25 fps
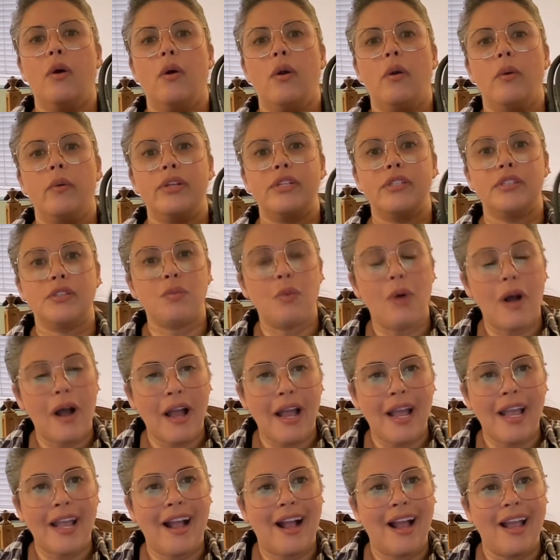which is
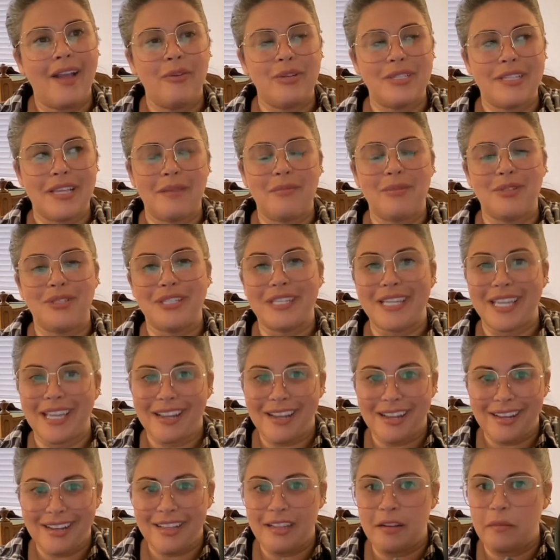why I was able to
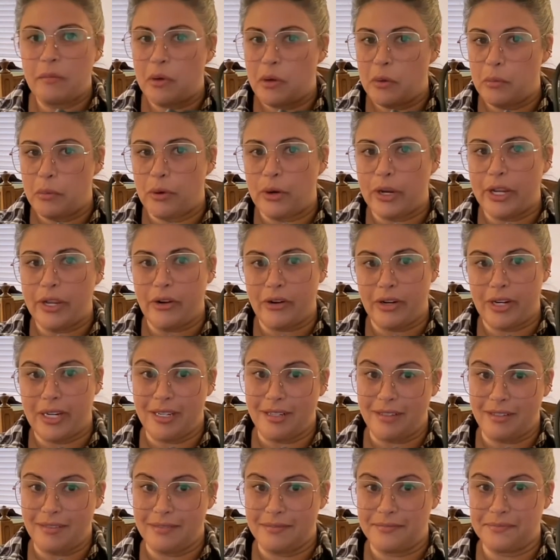get it in Mulberry
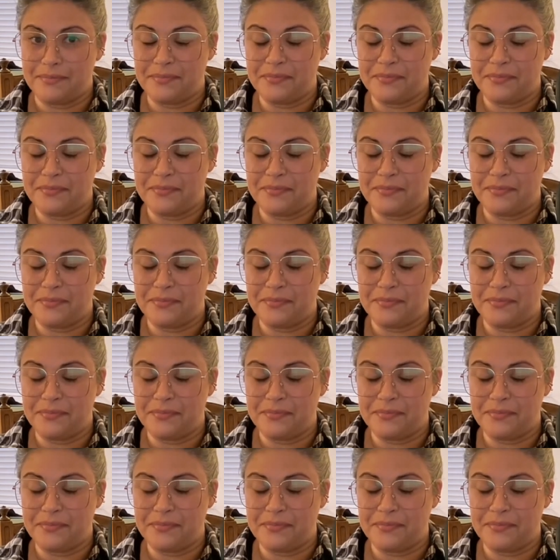Green.